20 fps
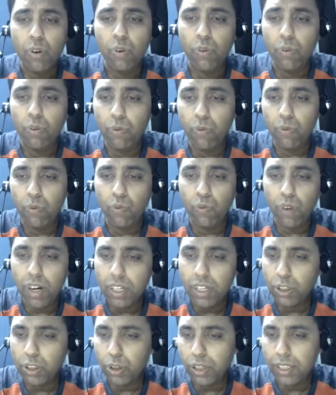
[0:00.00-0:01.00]

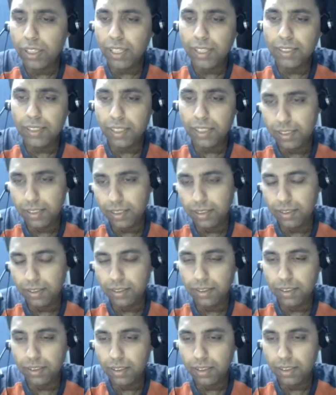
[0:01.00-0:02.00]
word tokenization
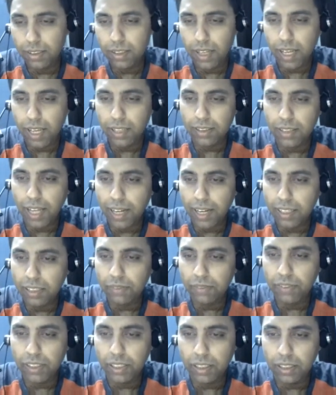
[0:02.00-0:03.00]
as an
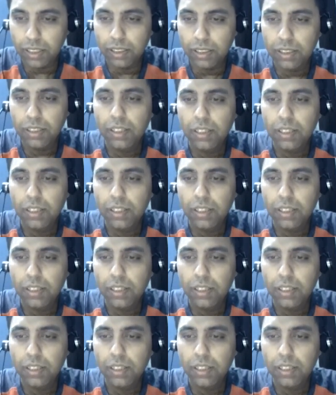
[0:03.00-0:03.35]
activity